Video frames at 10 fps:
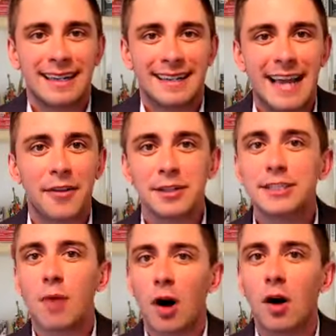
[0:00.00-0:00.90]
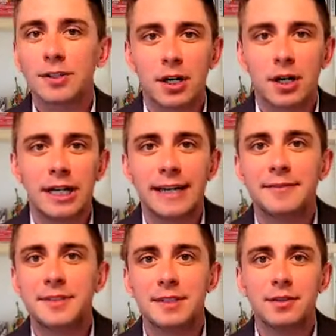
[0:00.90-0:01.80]
Now, there's some
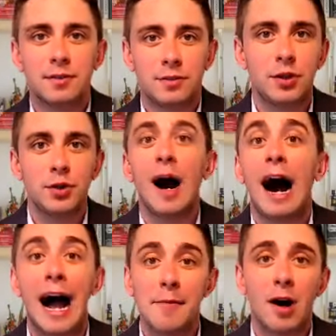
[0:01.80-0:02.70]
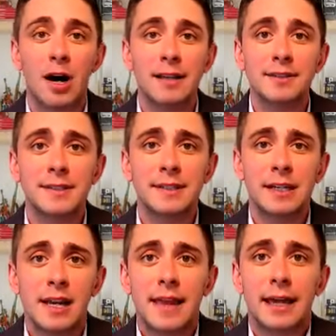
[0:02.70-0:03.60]
alternatives to I-bonds
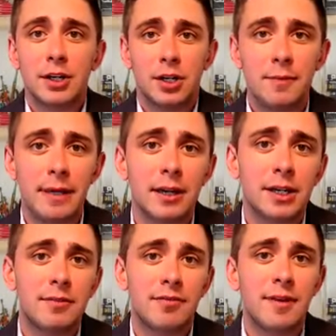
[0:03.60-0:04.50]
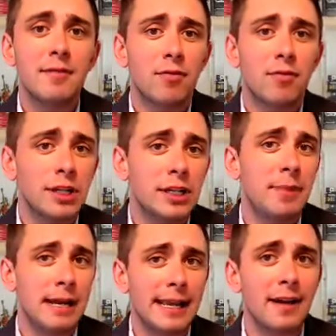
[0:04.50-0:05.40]
that could be a good fit for you
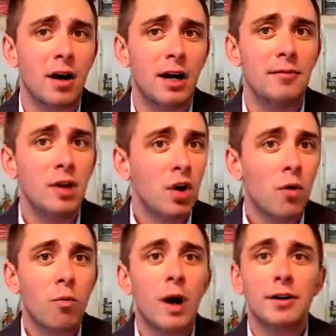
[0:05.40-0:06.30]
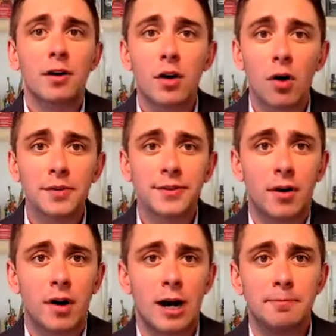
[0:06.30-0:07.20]
depending on what your goals
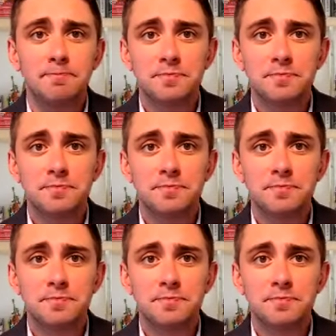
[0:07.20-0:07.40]
are.